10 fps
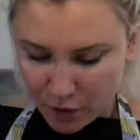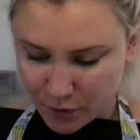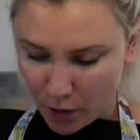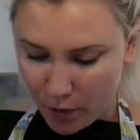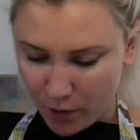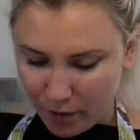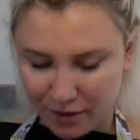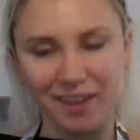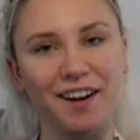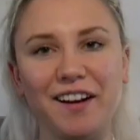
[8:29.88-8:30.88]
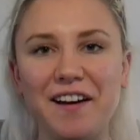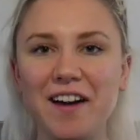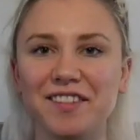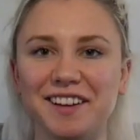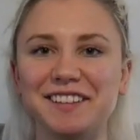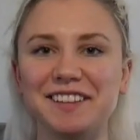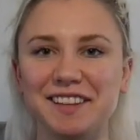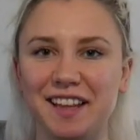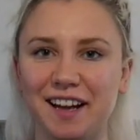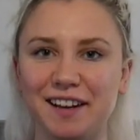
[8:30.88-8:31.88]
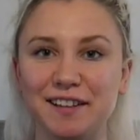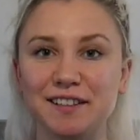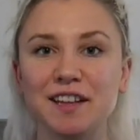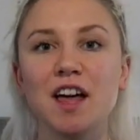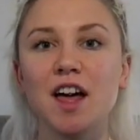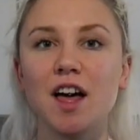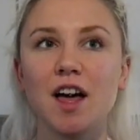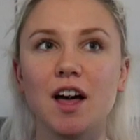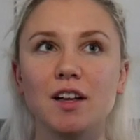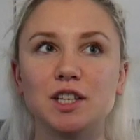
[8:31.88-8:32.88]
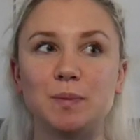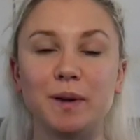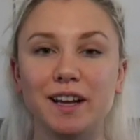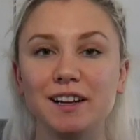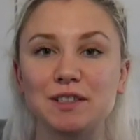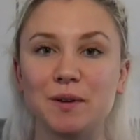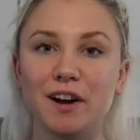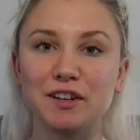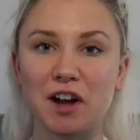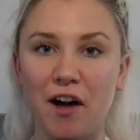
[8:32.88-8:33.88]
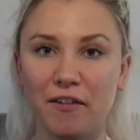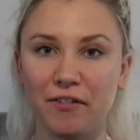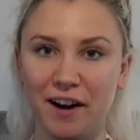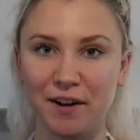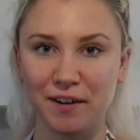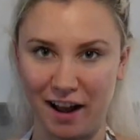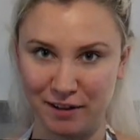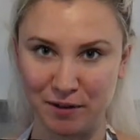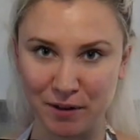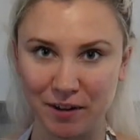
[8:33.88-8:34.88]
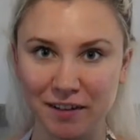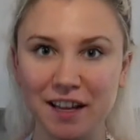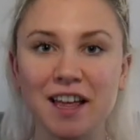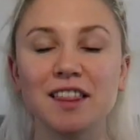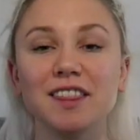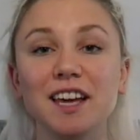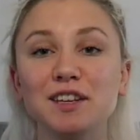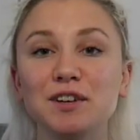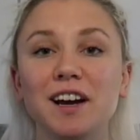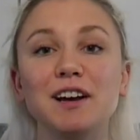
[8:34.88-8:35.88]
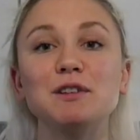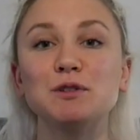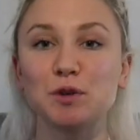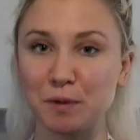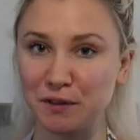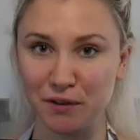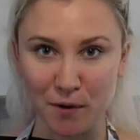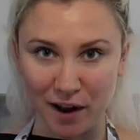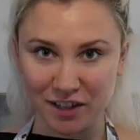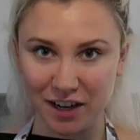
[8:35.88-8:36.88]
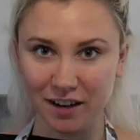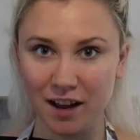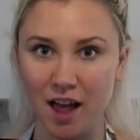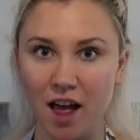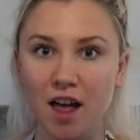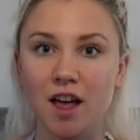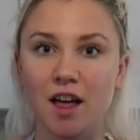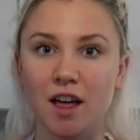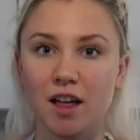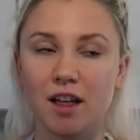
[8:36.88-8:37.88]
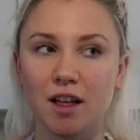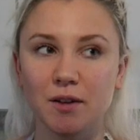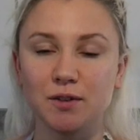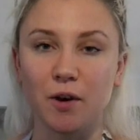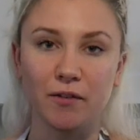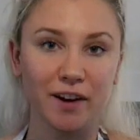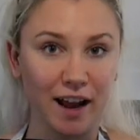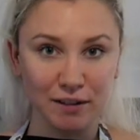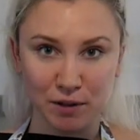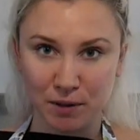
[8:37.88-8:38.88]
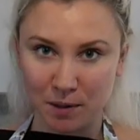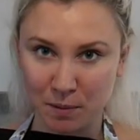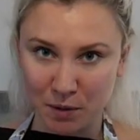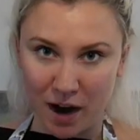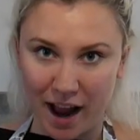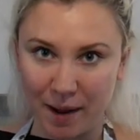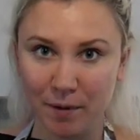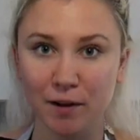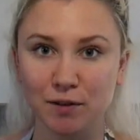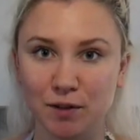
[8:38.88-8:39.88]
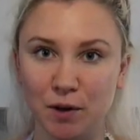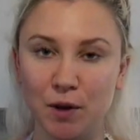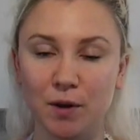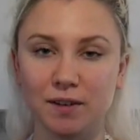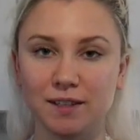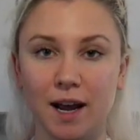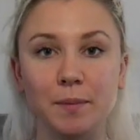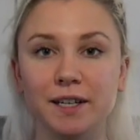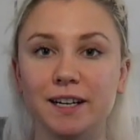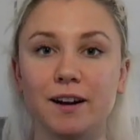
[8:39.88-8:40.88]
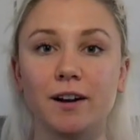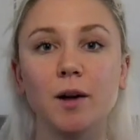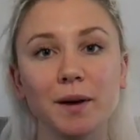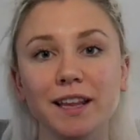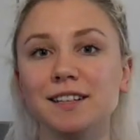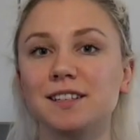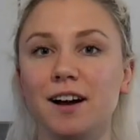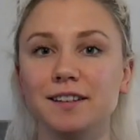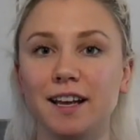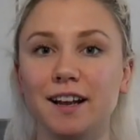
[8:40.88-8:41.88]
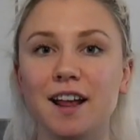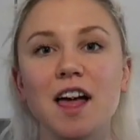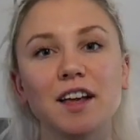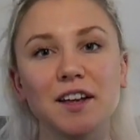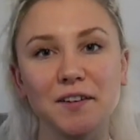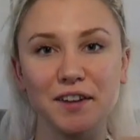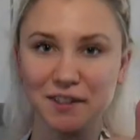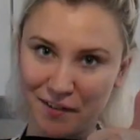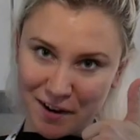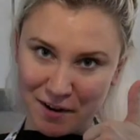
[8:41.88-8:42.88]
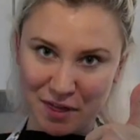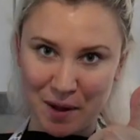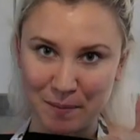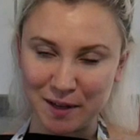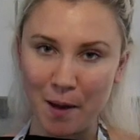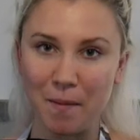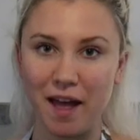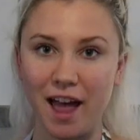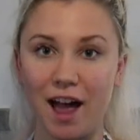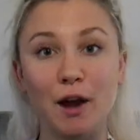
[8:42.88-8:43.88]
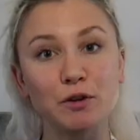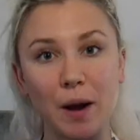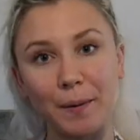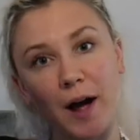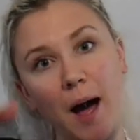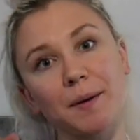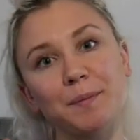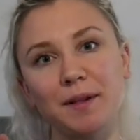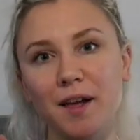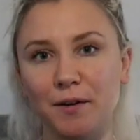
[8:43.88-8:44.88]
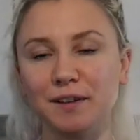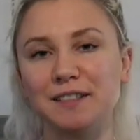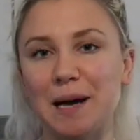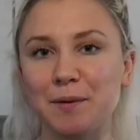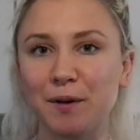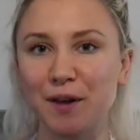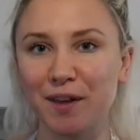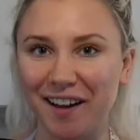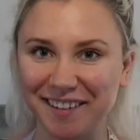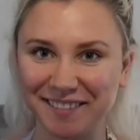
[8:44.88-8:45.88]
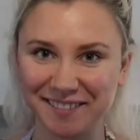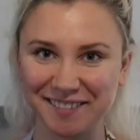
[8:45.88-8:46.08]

So there you have it. That is spaghetti squash Alfredo casserole. Thank you guys so much for watching. Don't forget to subscribe so you can stay updated on all my latest content. Give this video a thumbs up and drop a comment below. Tell me what you thought.